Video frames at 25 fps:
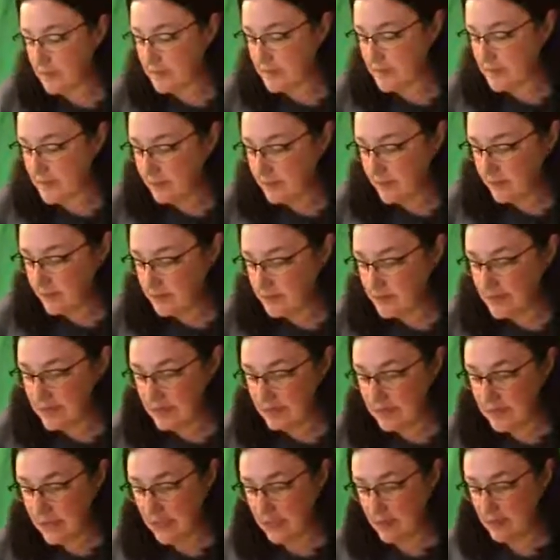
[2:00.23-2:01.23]

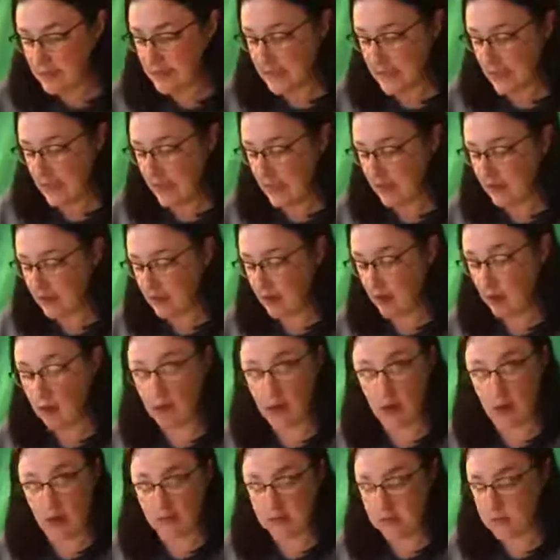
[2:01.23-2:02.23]
Sometimes they have an
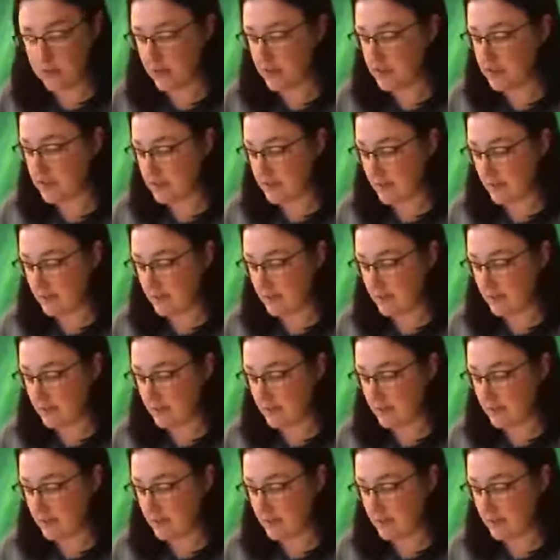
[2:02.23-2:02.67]
on-off switch